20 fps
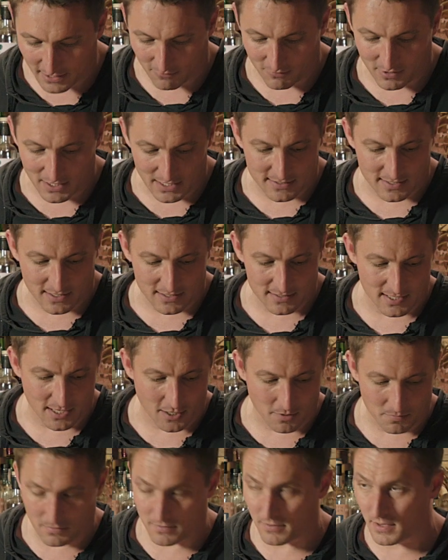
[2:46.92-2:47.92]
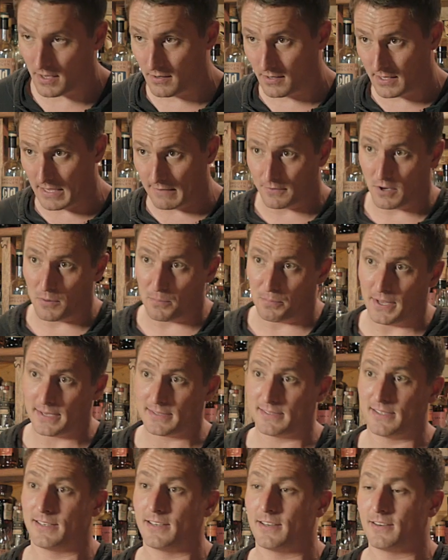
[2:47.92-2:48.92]
it really does help give
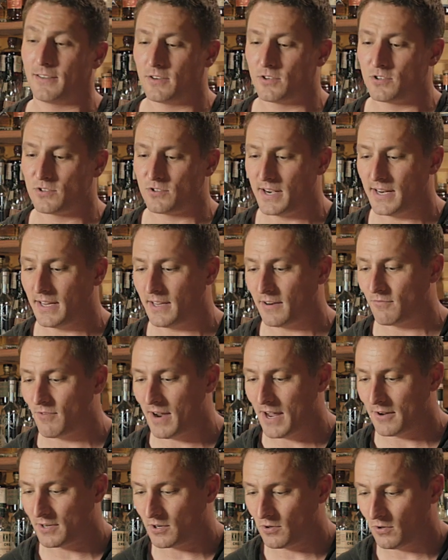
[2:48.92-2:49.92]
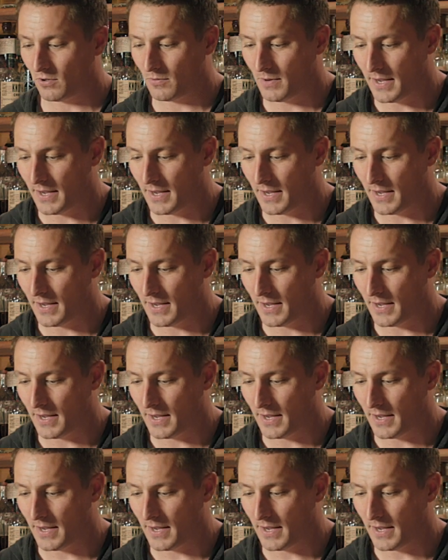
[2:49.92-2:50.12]
complexity to the drink and round it all the